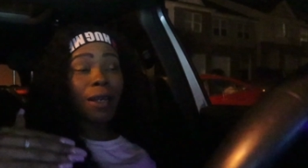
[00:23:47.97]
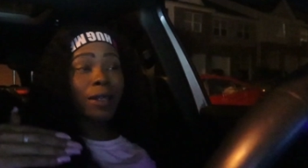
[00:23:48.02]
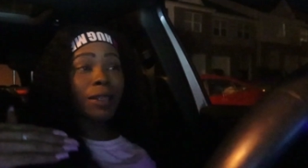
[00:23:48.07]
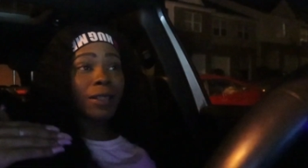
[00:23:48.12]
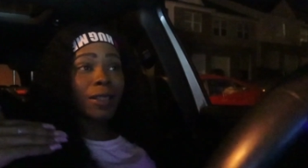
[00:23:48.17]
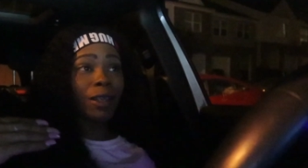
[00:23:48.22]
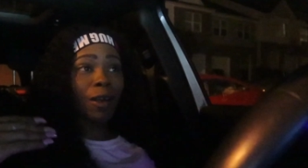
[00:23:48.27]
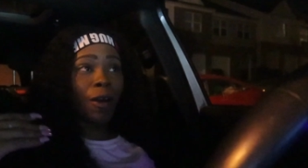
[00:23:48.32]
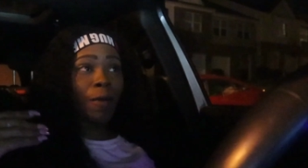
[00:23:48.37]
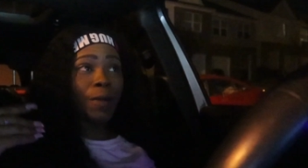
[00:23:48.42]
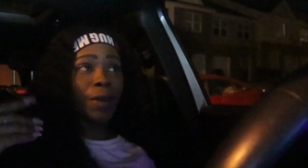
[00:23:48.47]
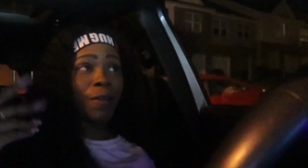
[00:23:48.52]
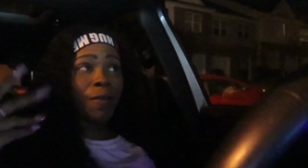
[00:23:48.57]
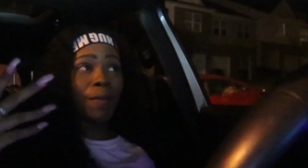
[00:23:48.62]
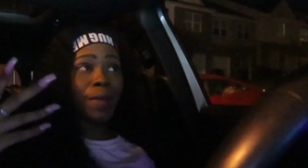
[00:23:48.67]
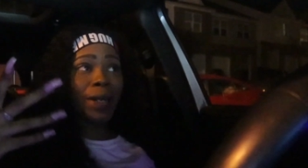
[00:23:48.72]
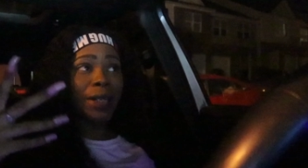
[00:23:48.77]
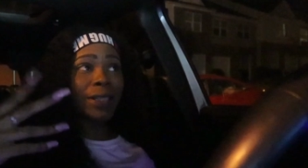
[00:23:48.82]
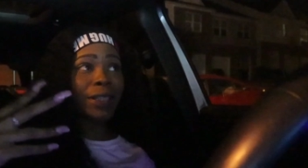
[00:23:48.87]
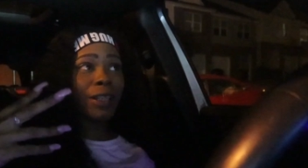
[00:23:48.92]
So I'm giving
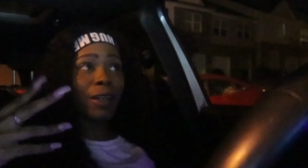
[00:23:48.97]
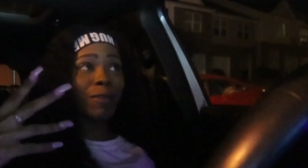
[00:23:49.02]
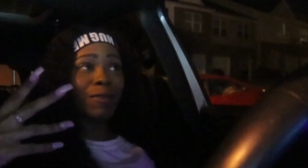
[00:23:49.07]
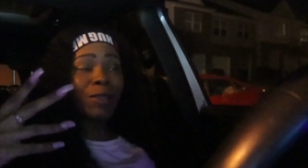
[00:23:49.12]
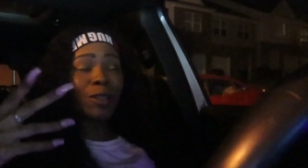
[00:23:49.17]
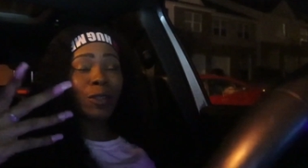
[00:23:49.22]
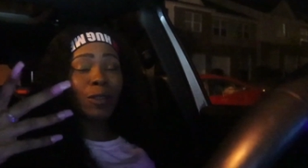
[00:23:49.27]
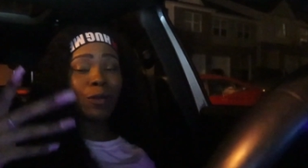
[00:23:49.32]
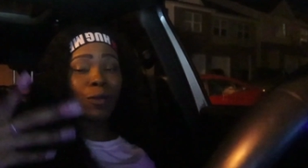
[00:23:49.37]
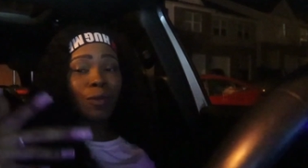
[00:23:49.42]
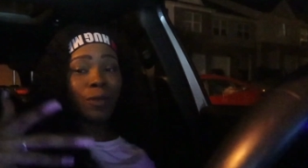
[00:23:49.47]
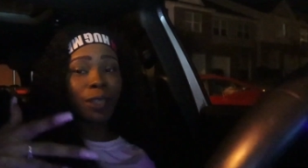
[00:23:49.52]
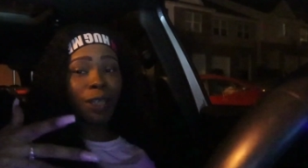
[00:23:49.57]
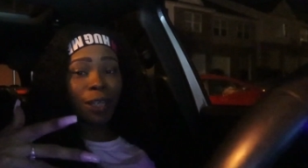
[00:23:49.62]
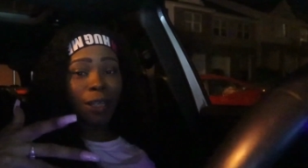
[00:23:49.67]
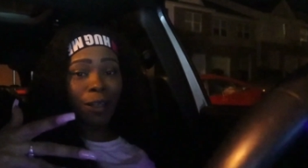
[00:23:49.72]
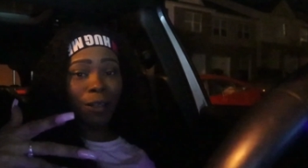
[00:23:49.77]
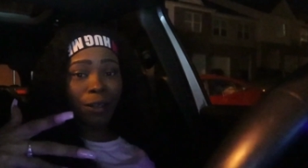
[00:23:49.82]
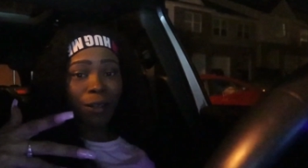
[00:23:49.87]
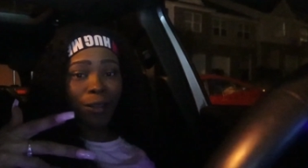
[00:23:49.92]
myself 2
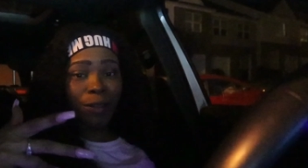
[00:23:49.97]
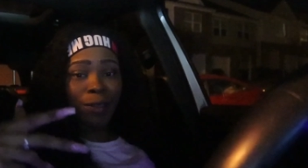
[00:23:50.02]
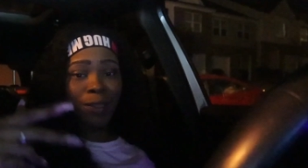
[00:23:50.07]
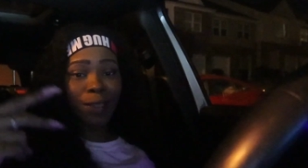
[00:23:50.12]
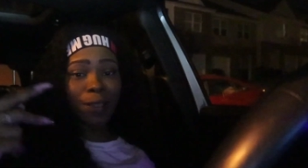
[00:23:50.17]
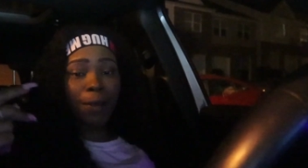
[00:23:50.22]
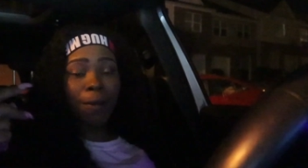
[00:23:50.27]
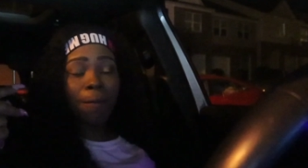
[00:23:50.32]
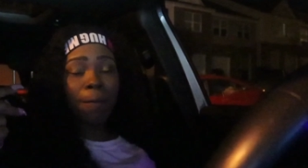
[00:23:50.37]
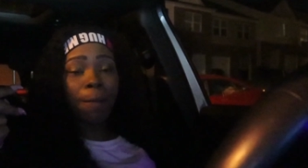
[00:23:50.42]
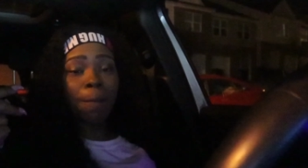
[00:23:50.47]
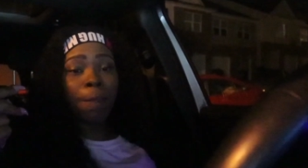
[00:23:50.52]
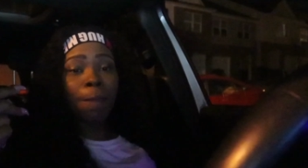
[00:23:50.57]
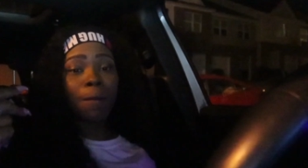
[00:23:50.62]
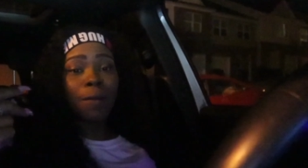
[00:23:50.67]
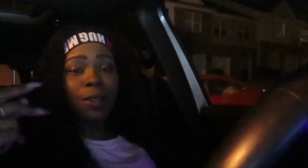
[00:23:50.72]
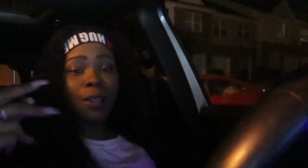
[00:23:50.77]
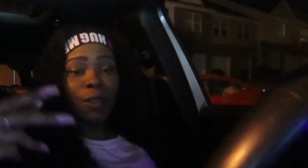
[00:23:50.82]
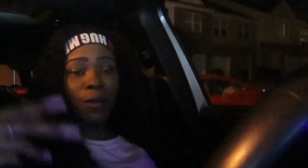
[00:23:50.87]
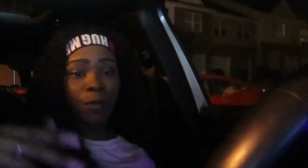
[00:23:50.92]
years
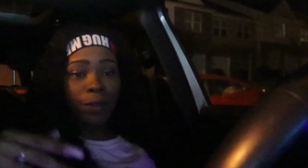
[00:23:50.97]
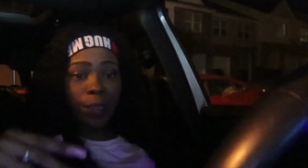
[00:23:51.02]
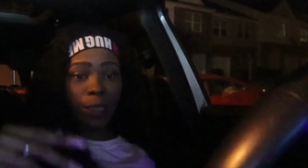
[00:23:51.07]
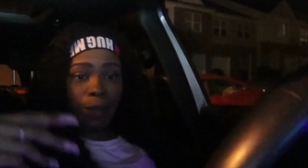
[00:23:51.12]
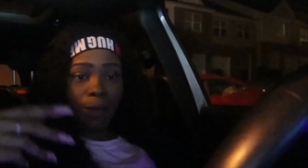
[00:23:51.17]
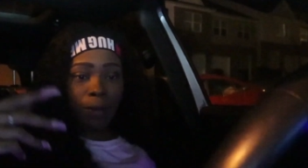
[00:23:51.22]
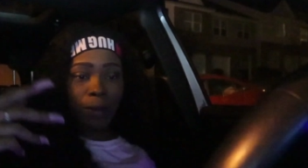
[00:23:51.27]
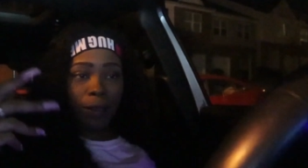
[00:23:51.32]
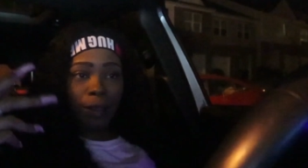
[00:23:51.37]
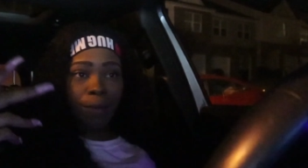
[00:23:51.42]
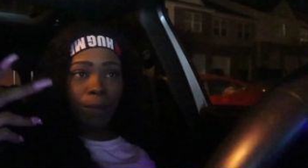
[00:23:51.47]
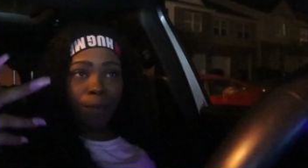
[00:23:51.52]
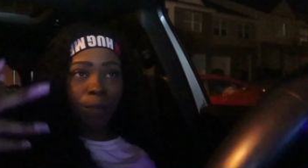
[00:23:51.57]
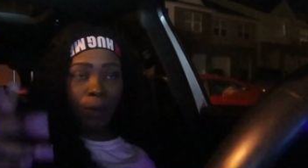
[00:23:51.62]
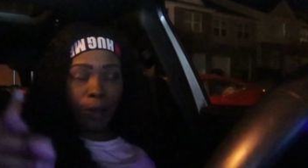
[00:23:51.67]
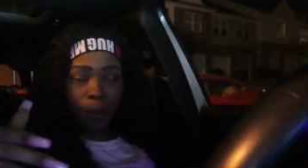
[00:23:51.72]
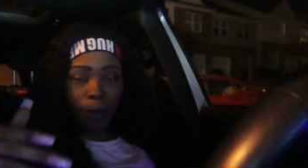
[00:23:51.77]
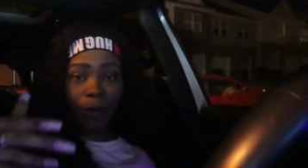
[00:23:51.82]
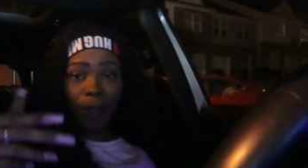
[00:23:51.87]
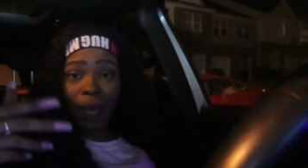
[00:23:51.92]
to really
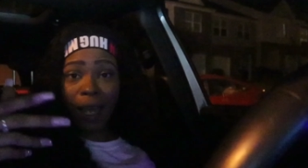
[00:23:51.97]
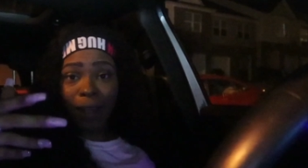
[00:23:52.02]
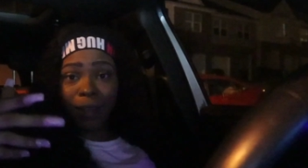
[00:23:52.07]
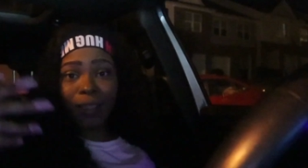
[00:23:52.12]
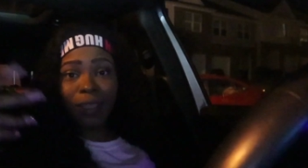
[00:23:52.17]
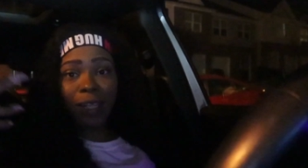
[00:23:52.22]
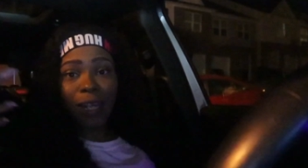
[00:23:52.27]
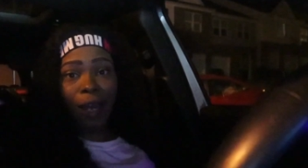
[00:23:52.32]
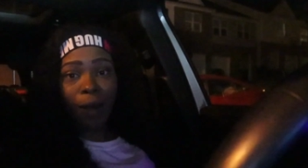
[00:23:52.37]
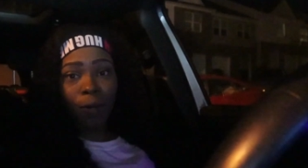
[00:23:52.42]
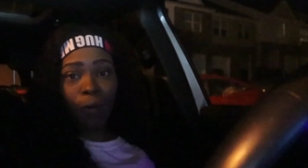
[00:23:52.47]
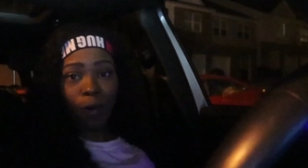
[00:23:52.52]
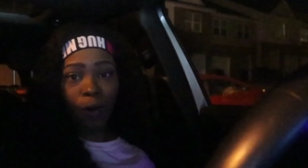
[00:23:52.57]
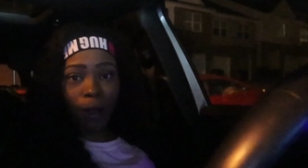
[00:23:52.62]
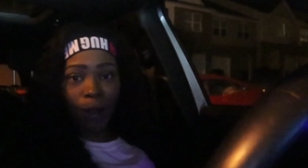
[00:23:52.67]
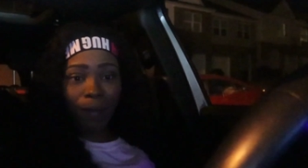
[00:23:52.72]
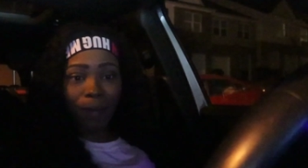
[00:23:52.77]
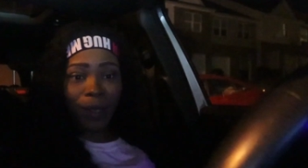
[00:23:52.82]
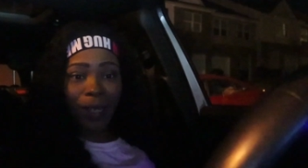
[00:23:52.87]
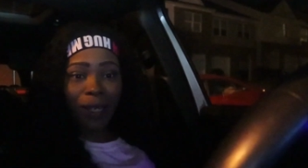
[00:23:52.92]
build the house that I
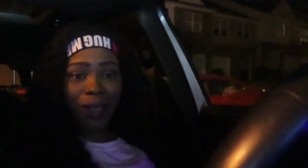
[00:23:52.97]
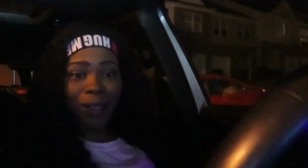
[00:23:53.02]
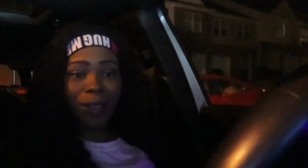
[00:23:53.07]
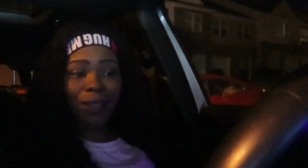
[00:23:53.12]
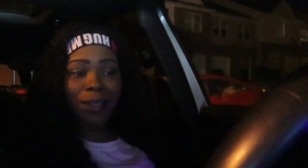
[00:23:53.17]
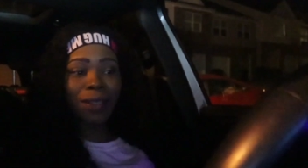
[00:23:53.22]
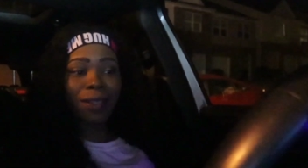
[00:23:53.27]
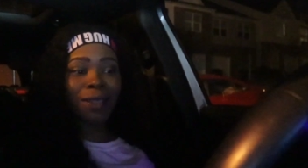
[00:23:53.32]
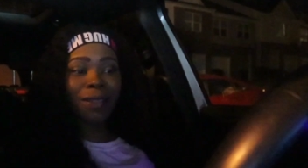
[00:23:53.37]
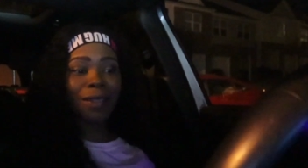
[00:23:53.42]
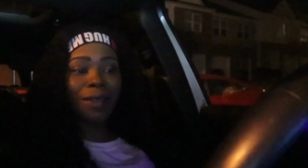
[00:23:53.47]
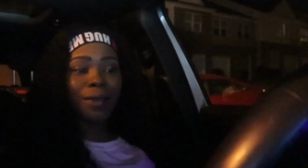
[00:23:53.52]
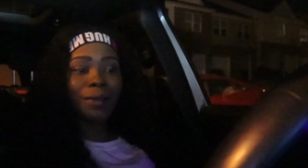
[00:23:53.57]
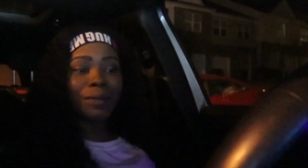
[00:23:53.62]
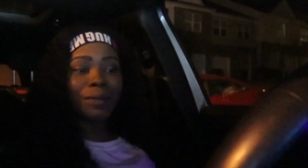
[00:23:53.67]
want, because